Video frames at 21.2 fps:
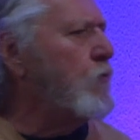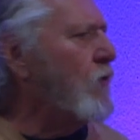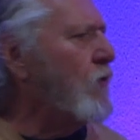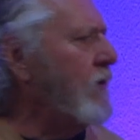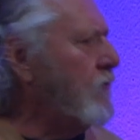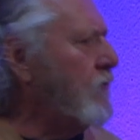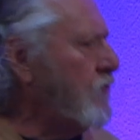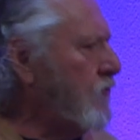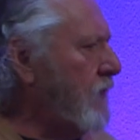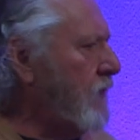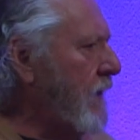
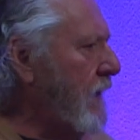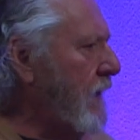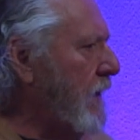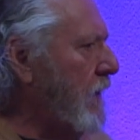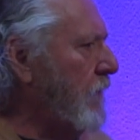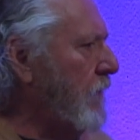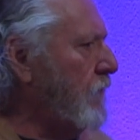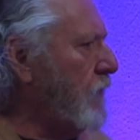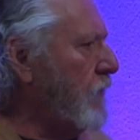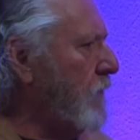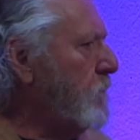
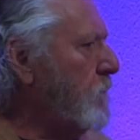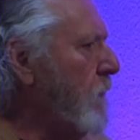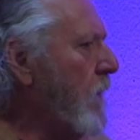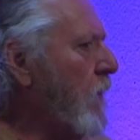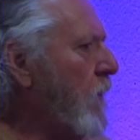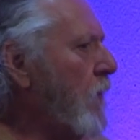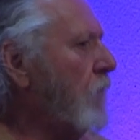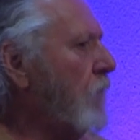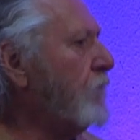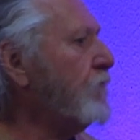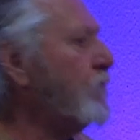received
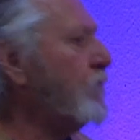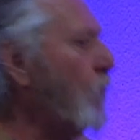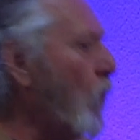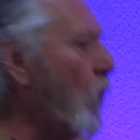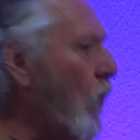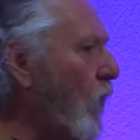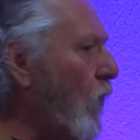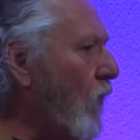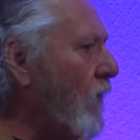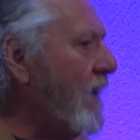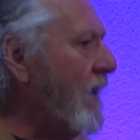
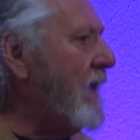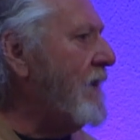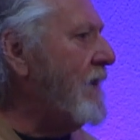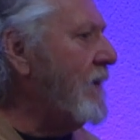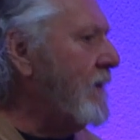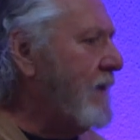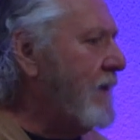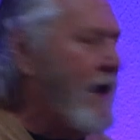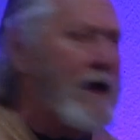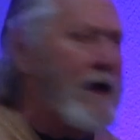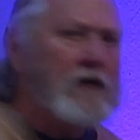for
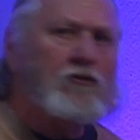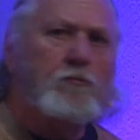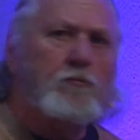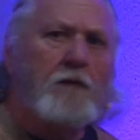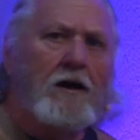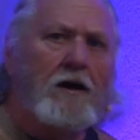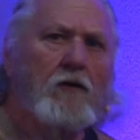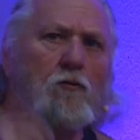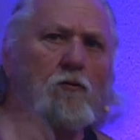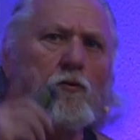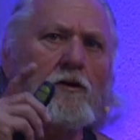
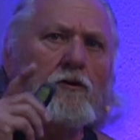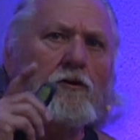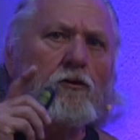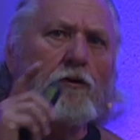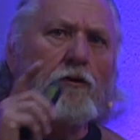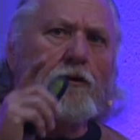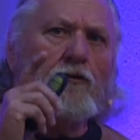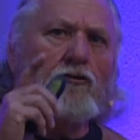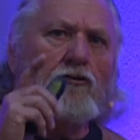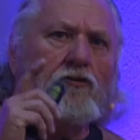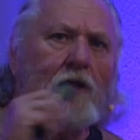engagement would
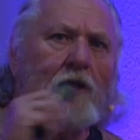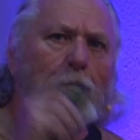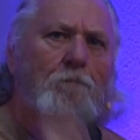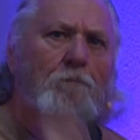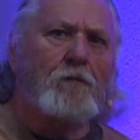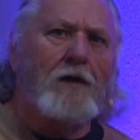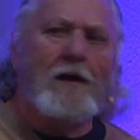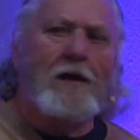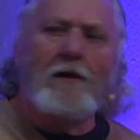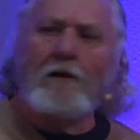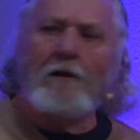look
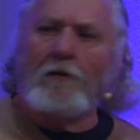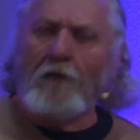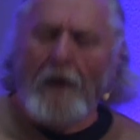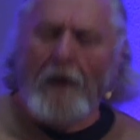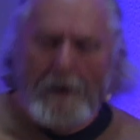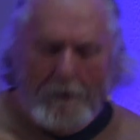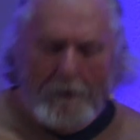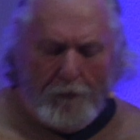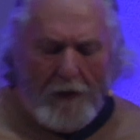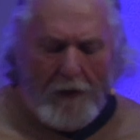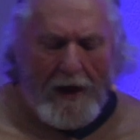something
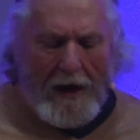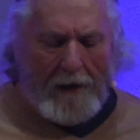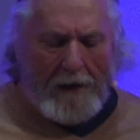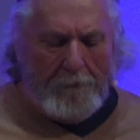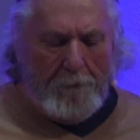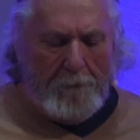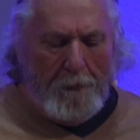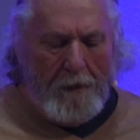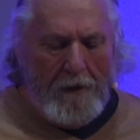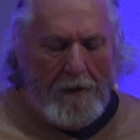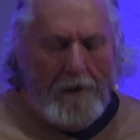like that.
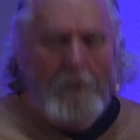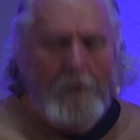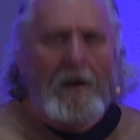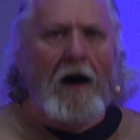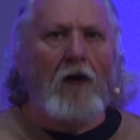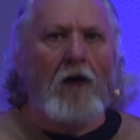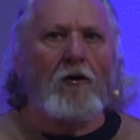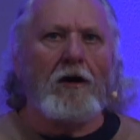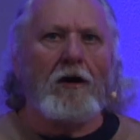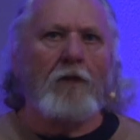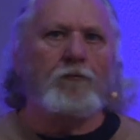
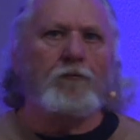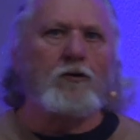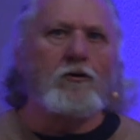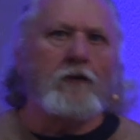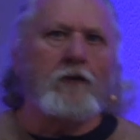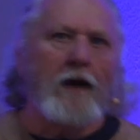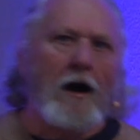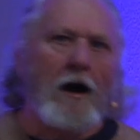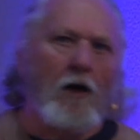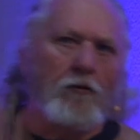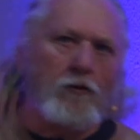Now, if you
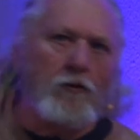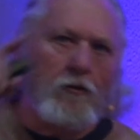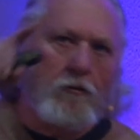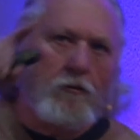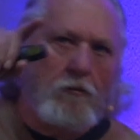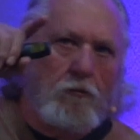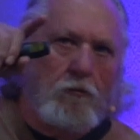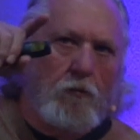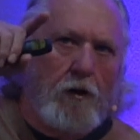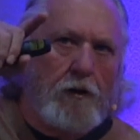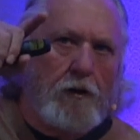count
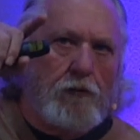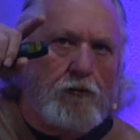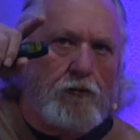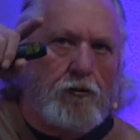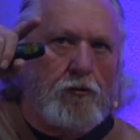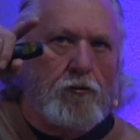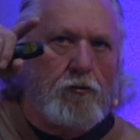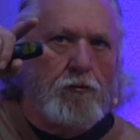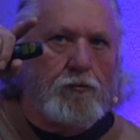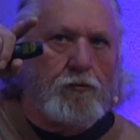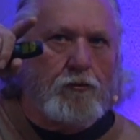one,
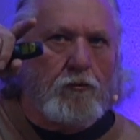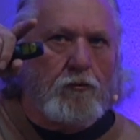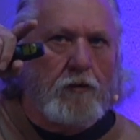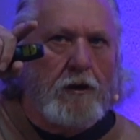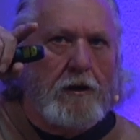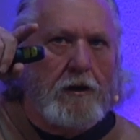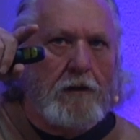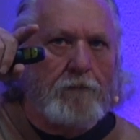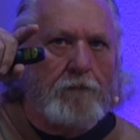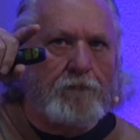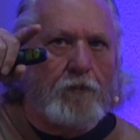two,
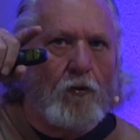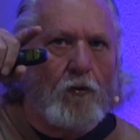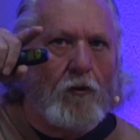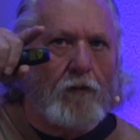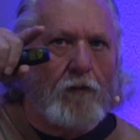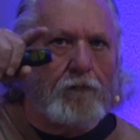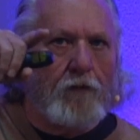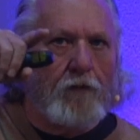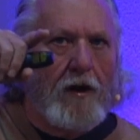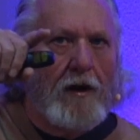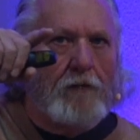three, four,
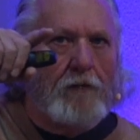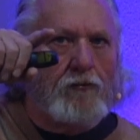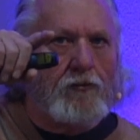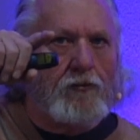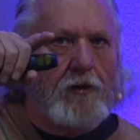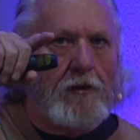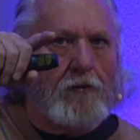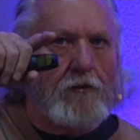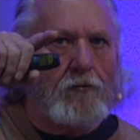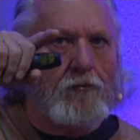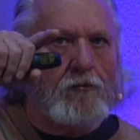five,
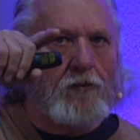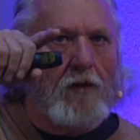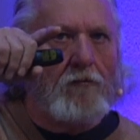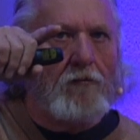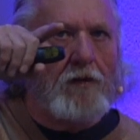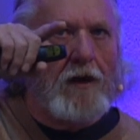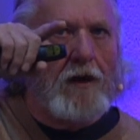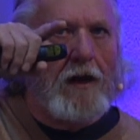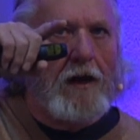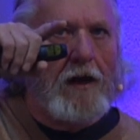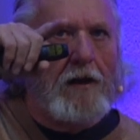six,
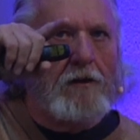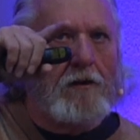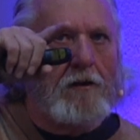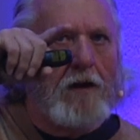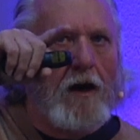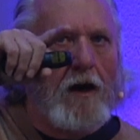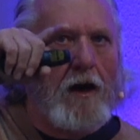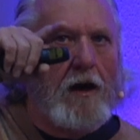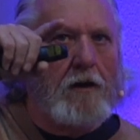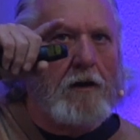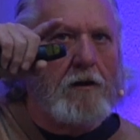seven, eight,
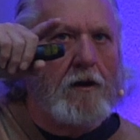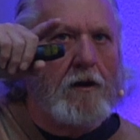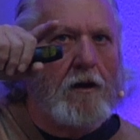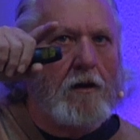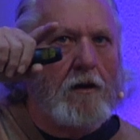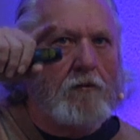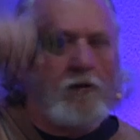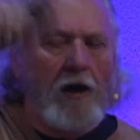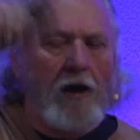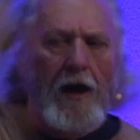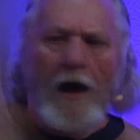nine,
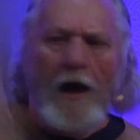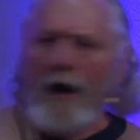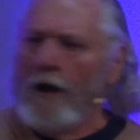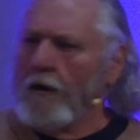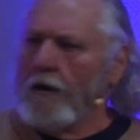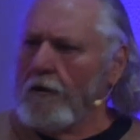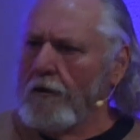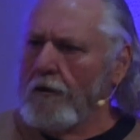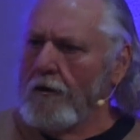ten,